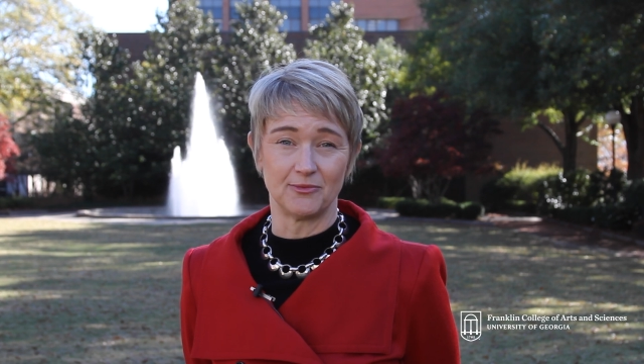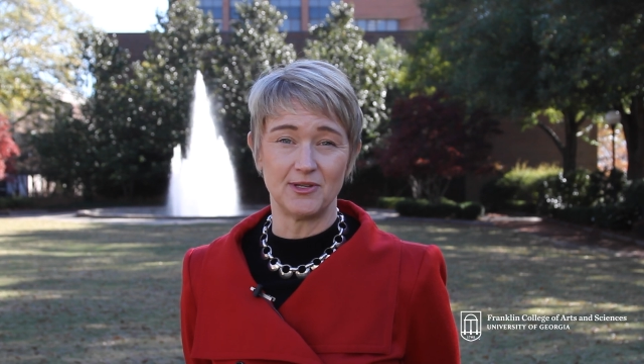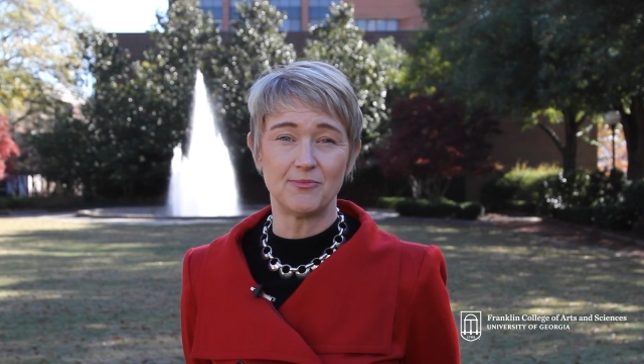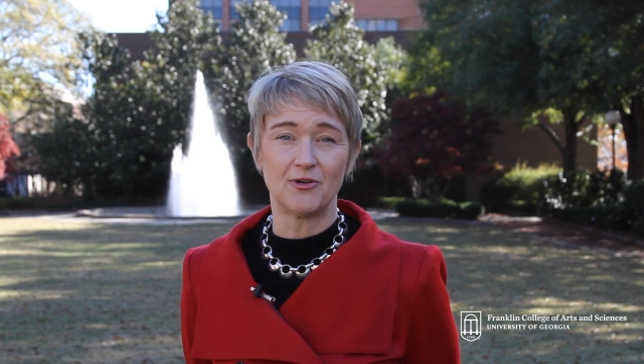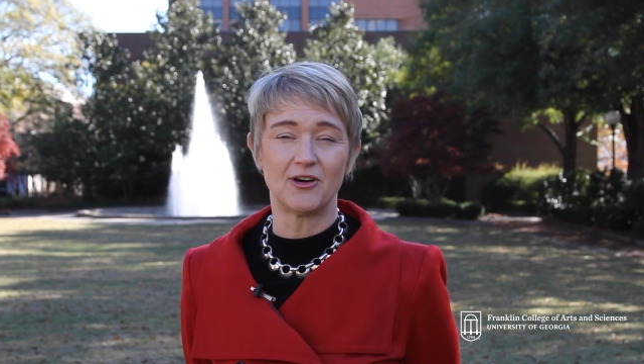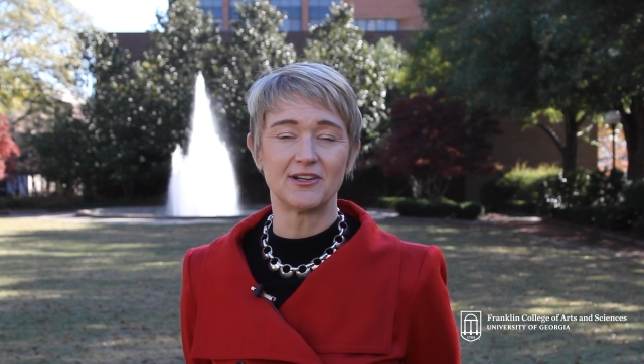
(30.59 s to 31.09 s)
we
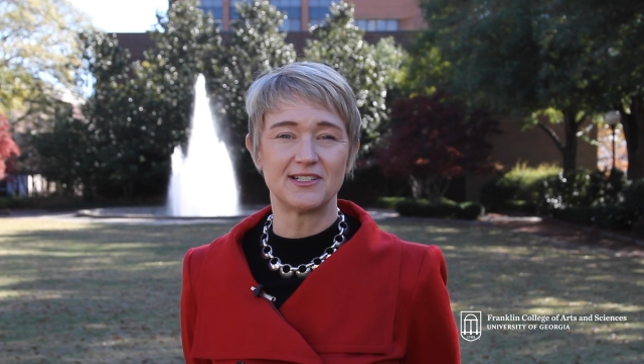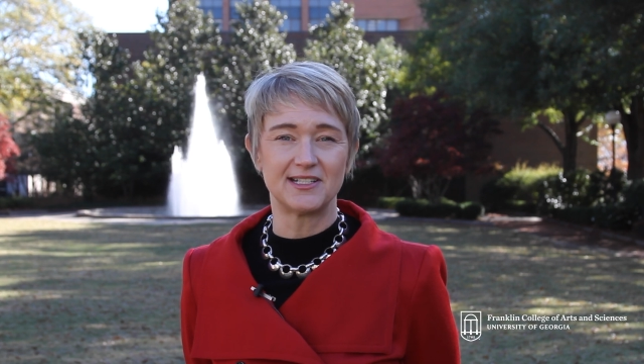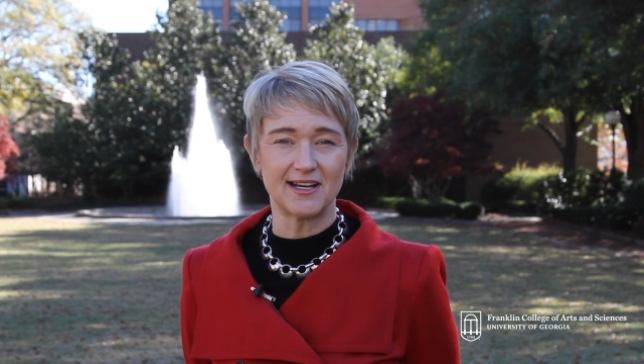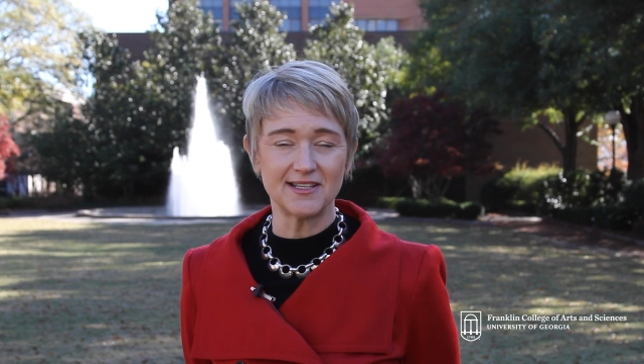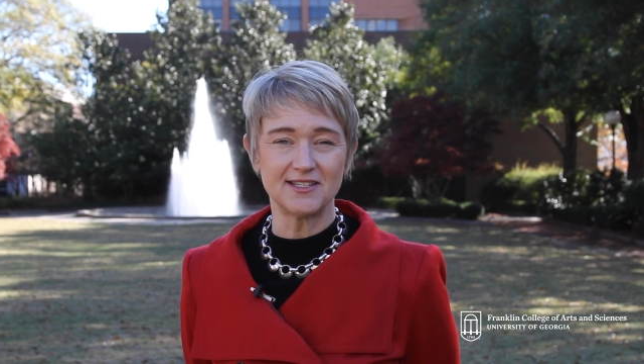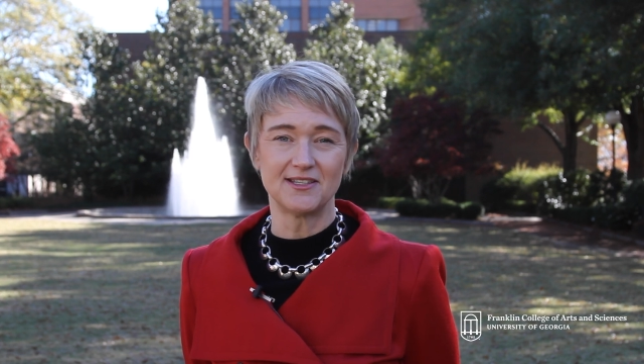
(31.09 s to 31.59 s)
brought
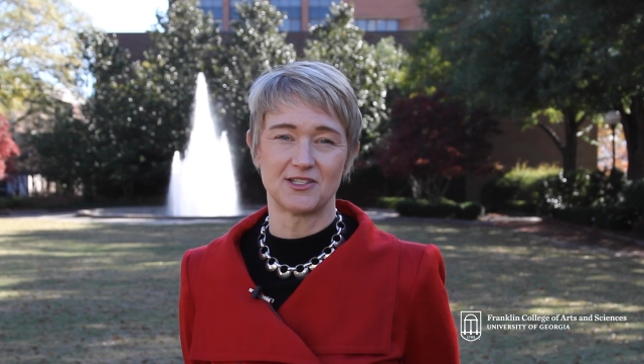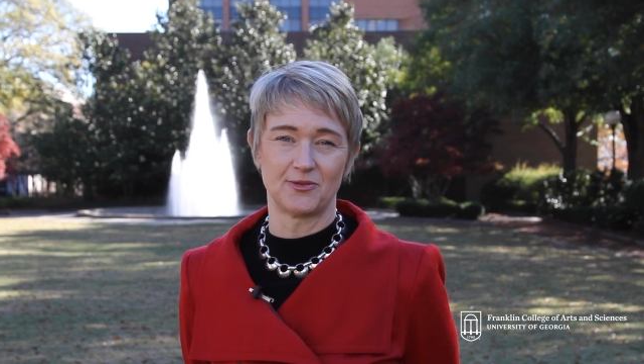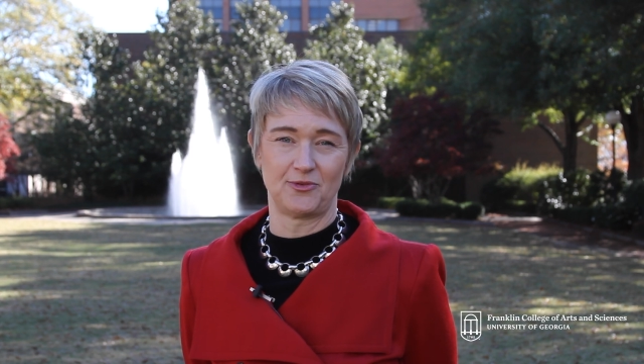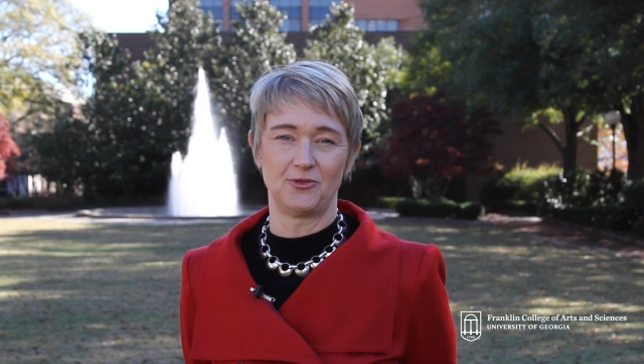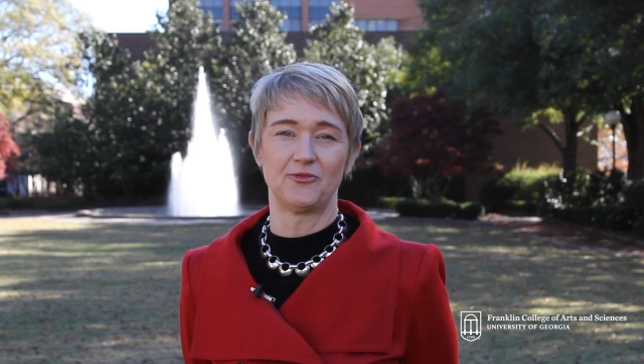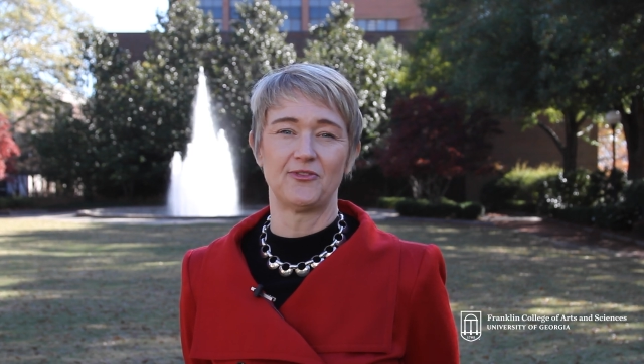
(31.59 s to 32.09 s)
dozens of
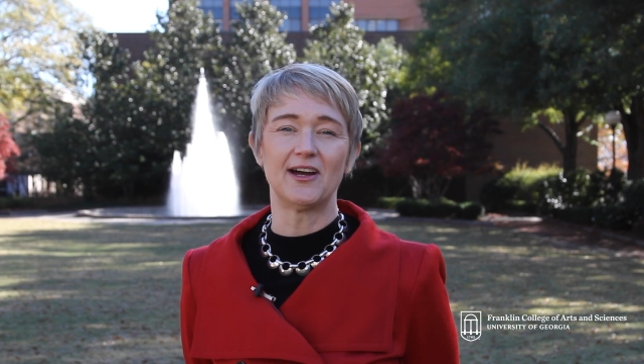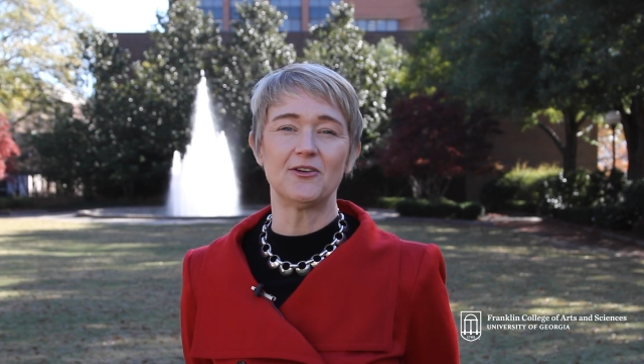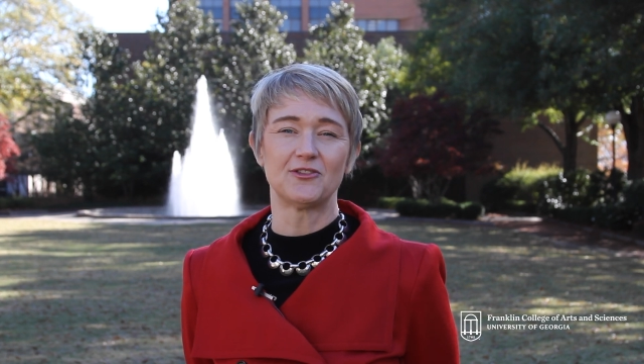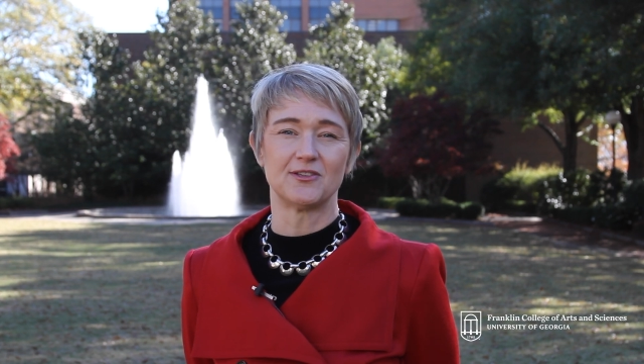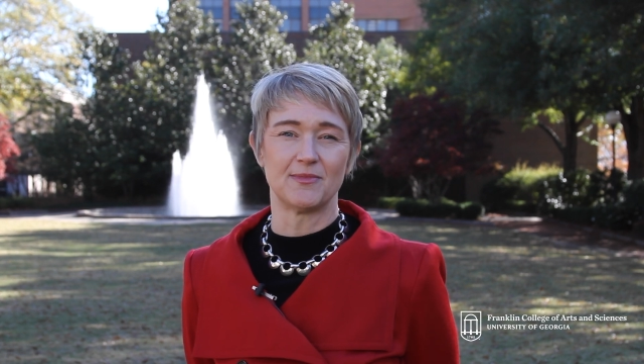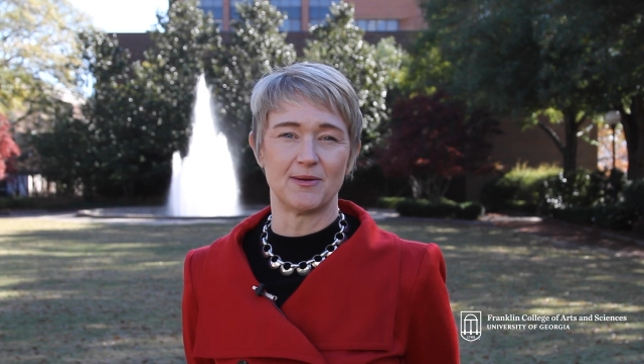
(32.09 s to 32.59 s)
new
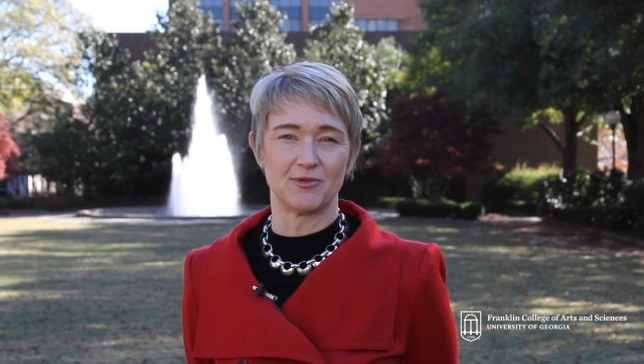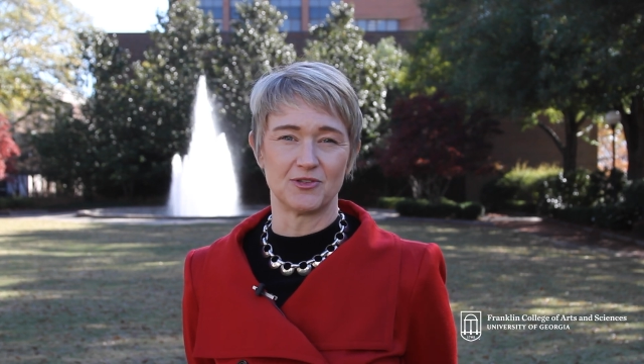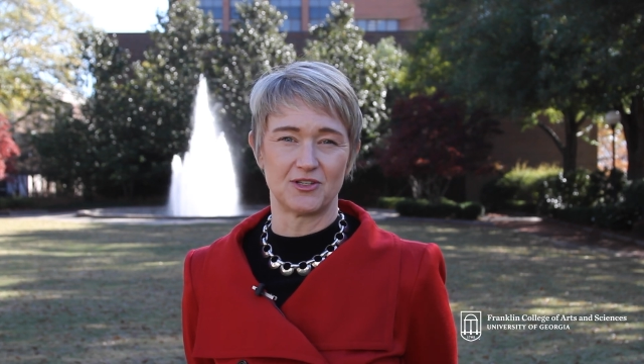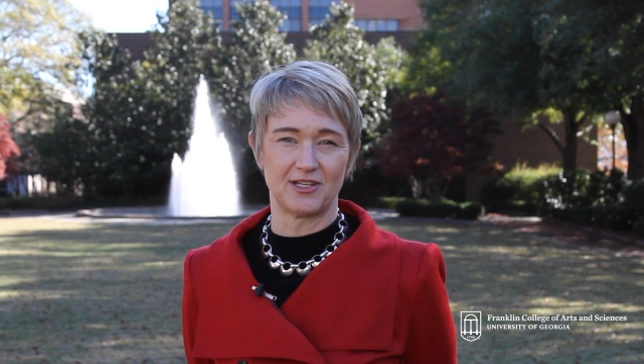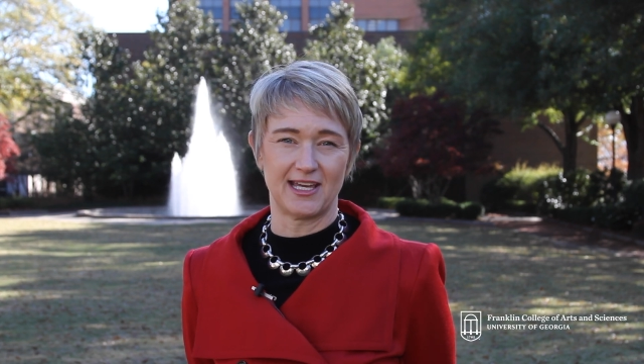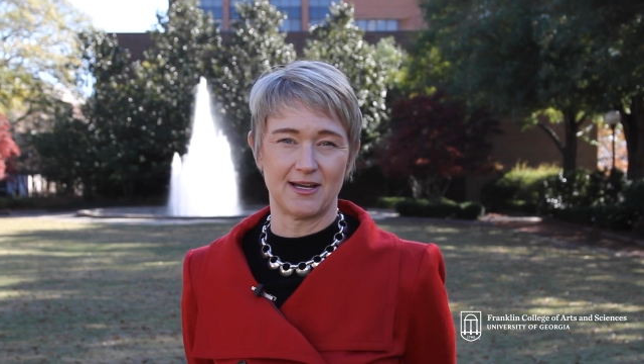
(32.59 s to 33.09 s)
faculty members
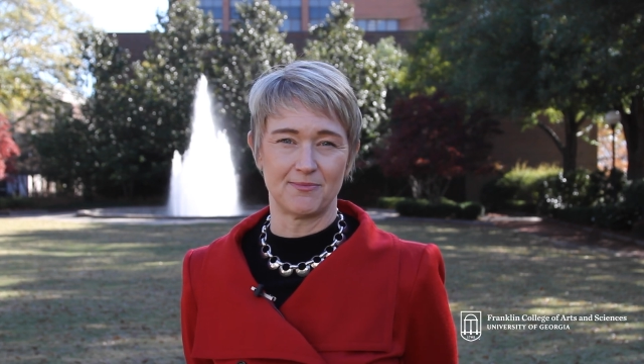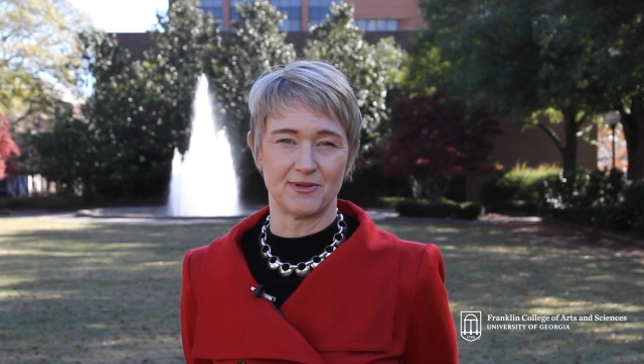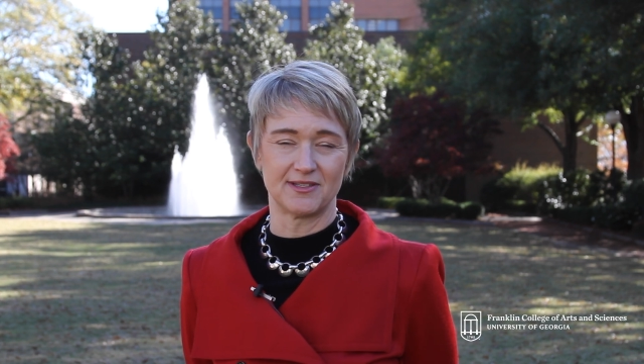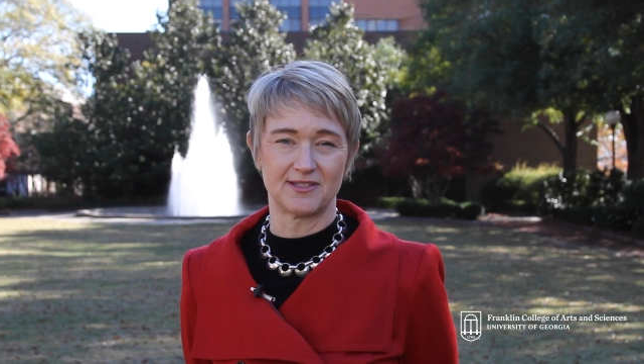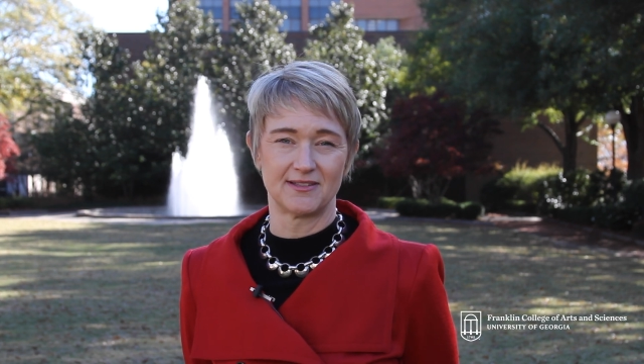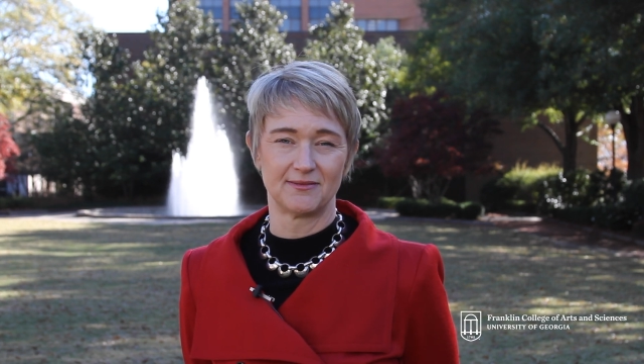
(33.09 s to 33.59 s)
to
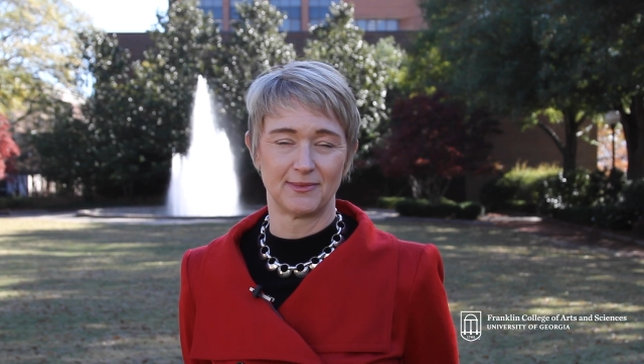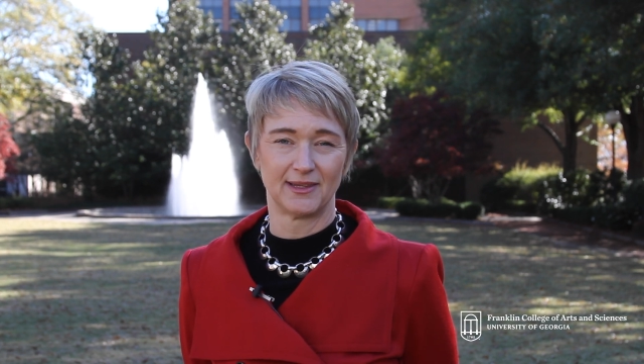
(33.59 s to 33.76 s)
campus.